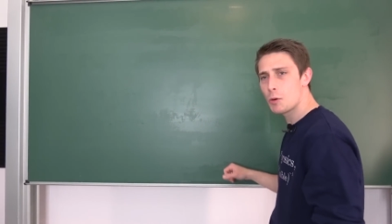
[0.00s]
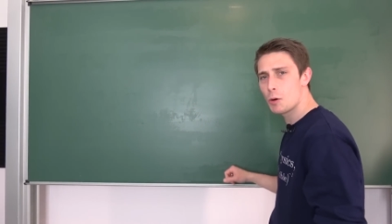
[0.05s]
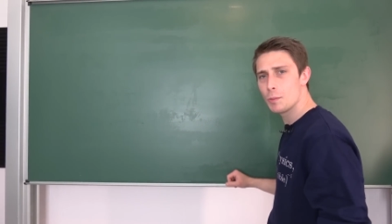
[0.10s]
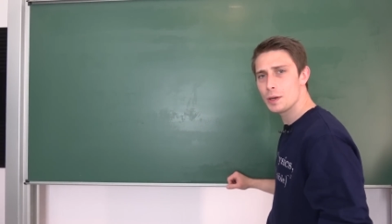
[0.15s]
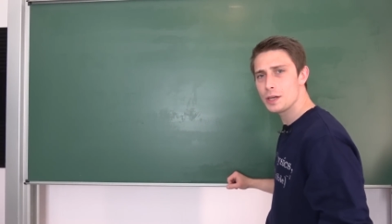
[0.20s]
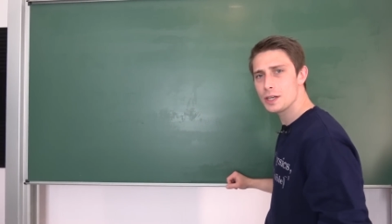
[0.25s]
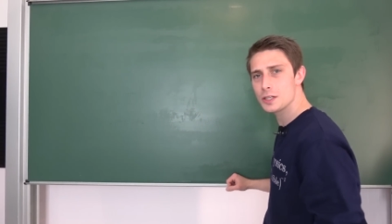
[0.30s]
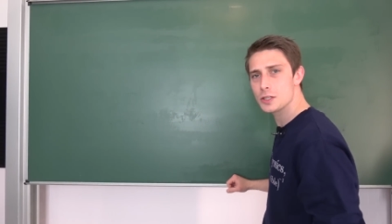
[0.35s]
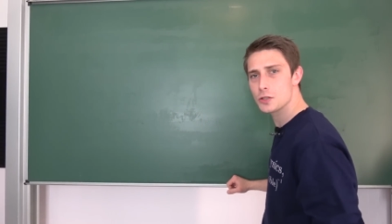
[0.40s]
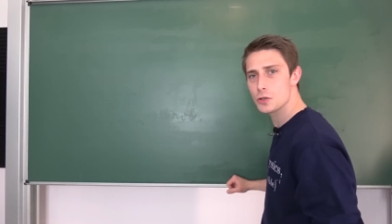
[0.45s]
more
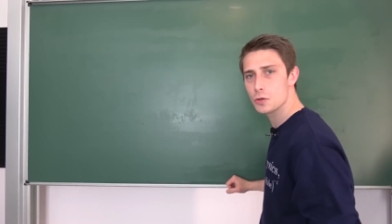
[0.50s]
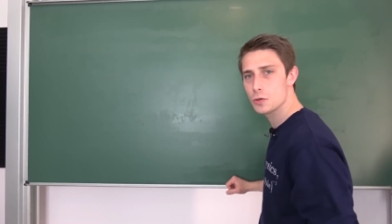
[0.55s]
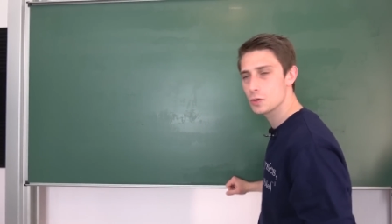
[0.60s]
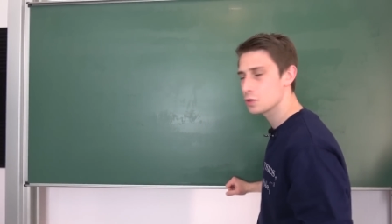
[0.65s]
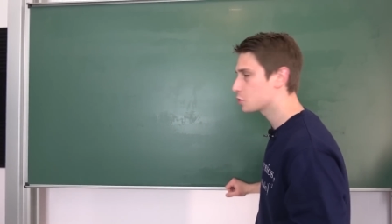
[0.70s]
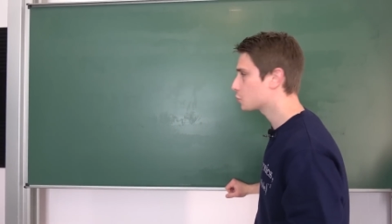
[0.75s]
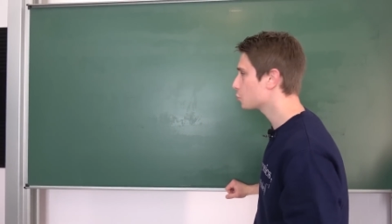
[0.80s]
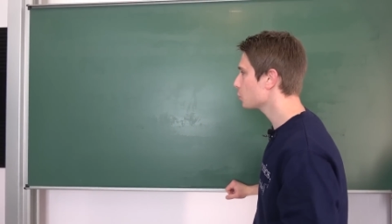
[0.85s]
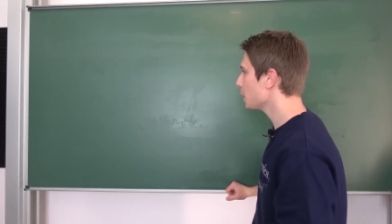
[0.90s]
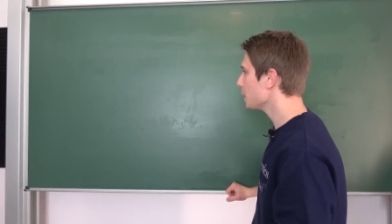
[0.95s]
minute to
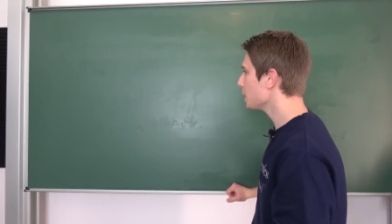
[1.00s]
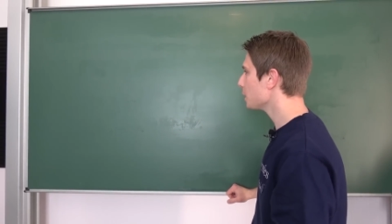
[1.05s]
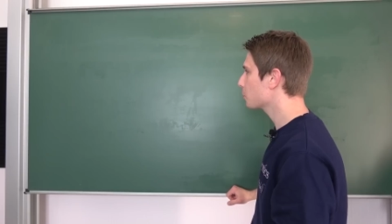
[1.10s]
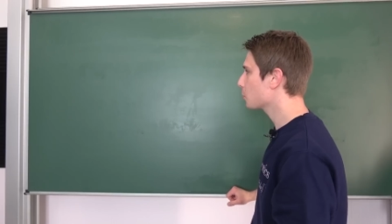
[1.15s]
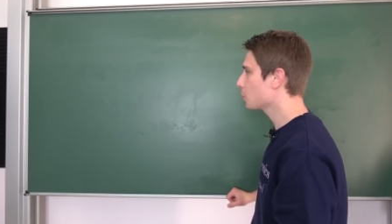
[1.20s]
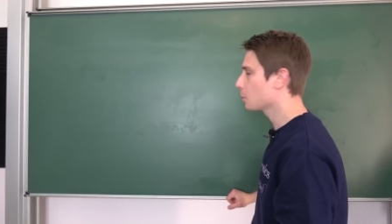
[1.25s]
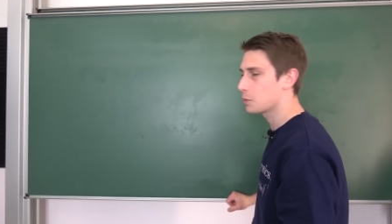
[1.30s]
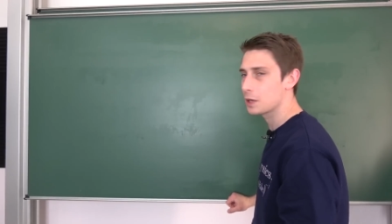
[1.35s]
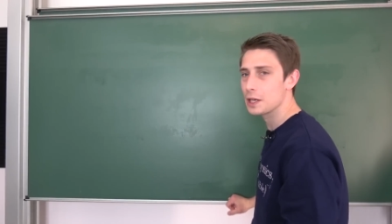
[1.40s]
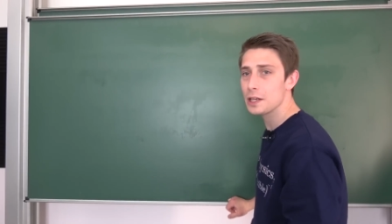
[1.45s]
dry up
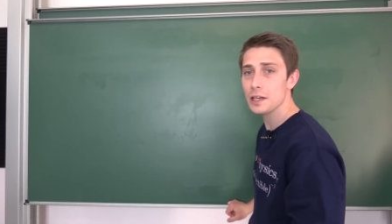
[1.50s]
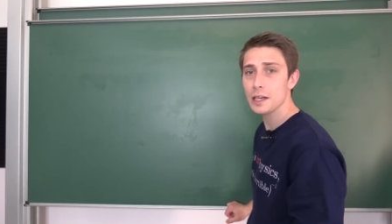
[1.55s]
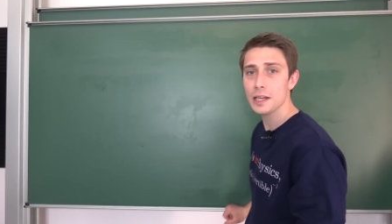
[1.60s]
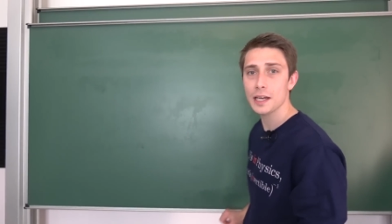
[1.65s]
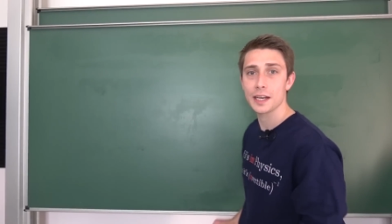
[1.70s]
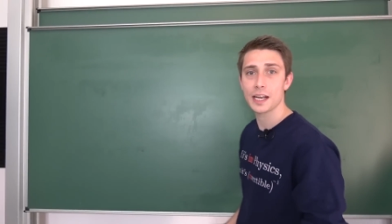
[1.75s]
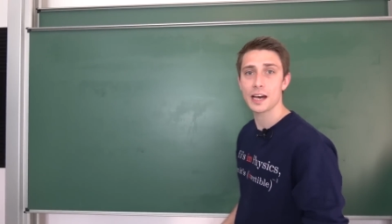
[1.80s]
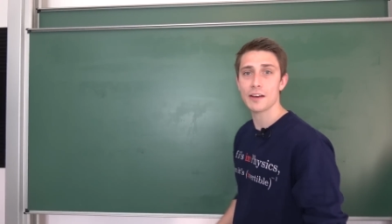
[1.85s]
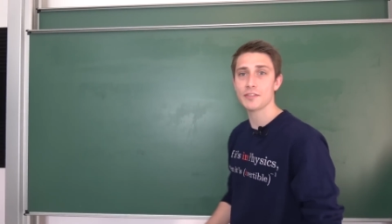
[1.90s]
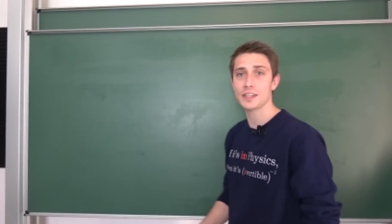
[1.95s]
completely,
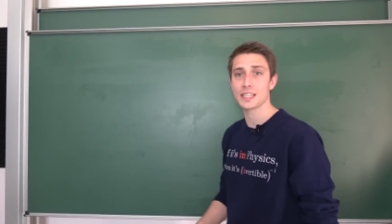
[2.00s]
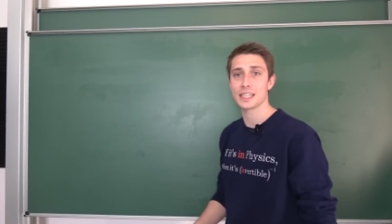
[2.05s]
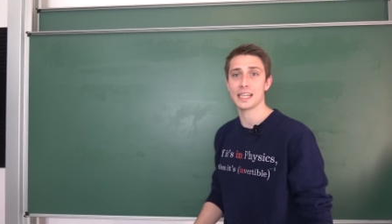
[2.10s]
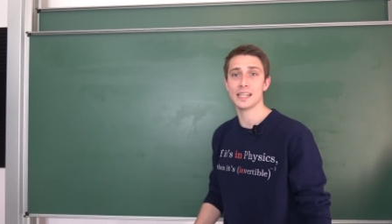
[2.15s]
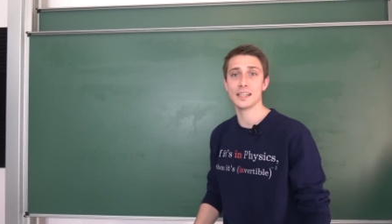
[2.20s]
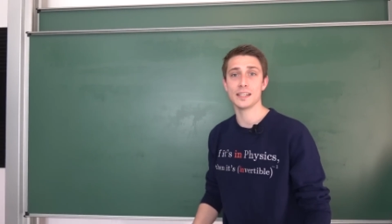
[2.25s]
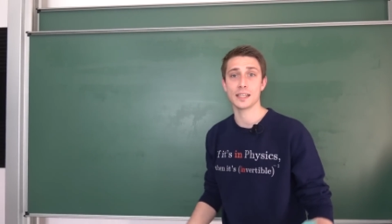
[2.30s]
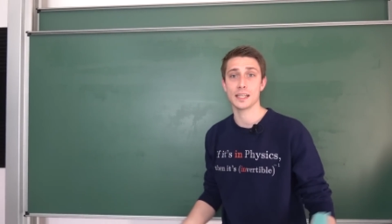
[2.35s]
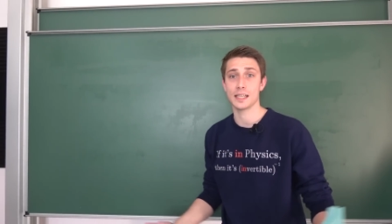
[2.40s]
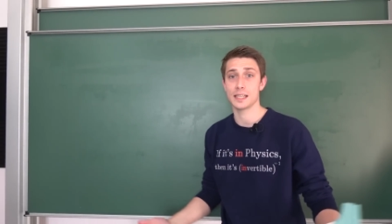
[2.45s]
and after
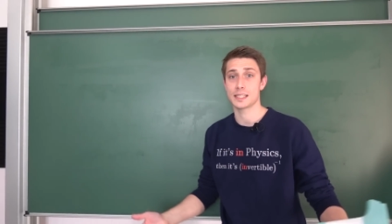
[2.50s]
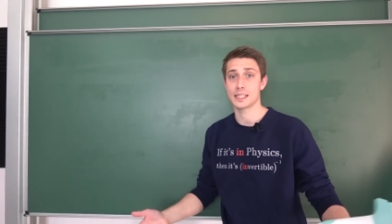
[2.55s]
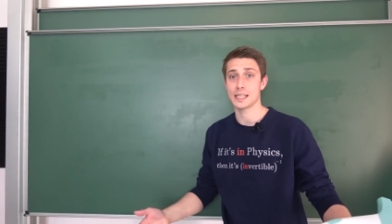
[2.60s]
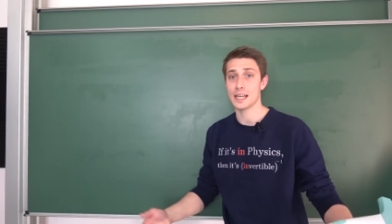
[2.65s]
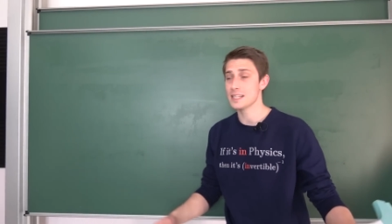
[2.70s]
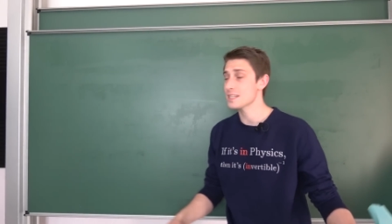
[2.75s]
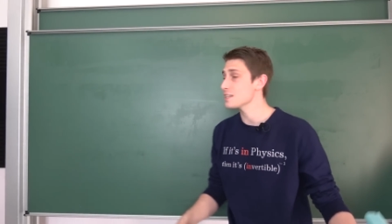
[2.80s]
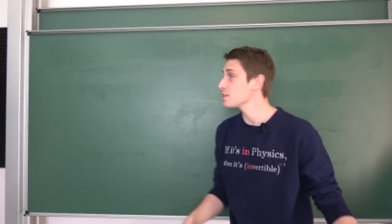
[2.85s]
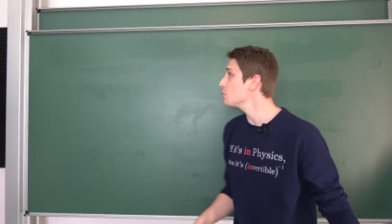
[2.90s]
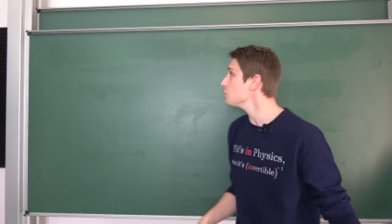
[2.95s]
that it's
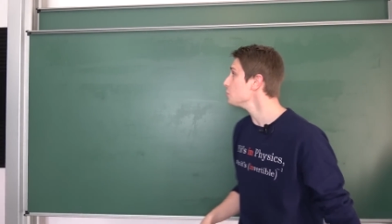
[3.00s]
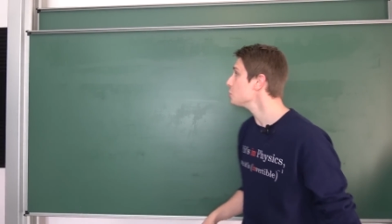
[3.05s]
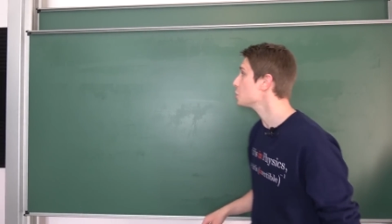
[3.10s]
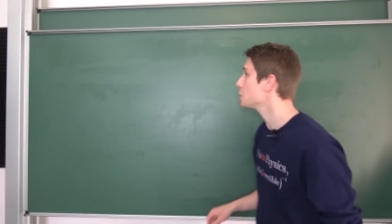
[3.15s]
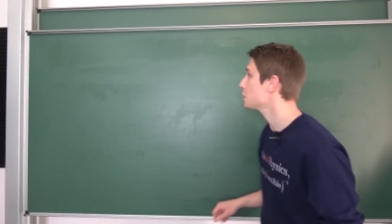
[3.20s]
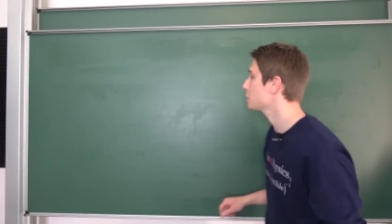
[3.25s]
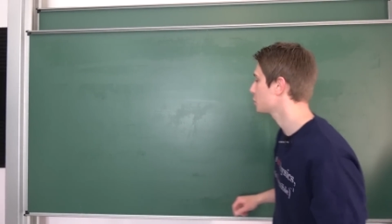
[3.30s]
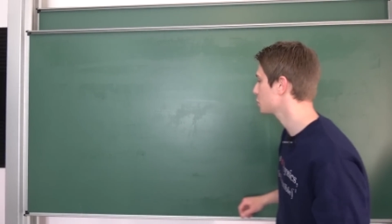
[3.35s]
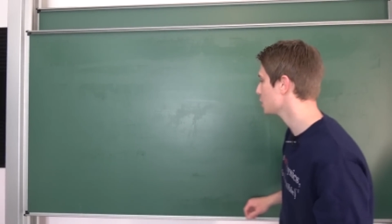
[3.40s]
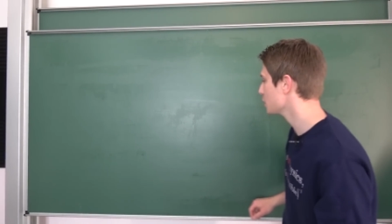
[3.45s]
nice and
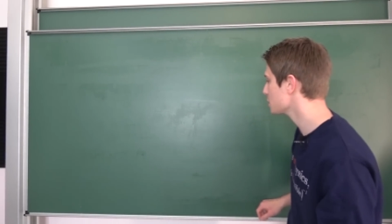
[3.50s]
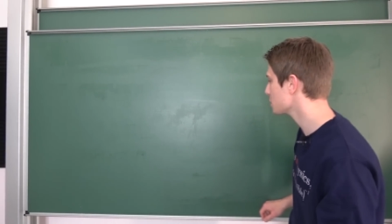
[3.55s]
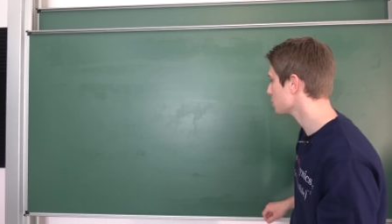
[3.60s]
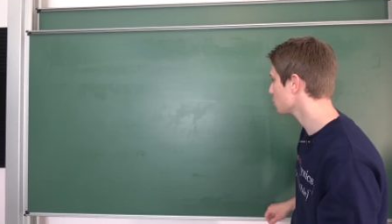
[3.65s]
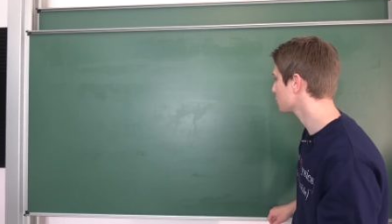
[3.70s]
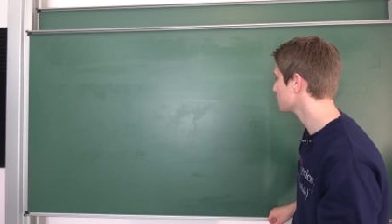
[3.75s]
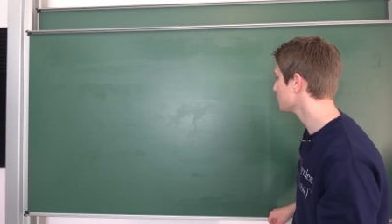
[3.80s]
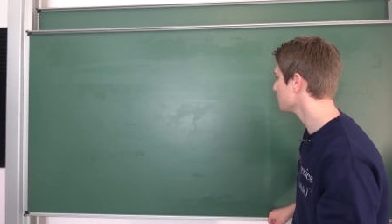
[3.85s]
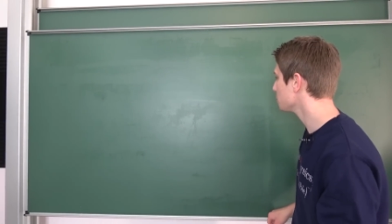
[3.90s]
Gucci. It just looks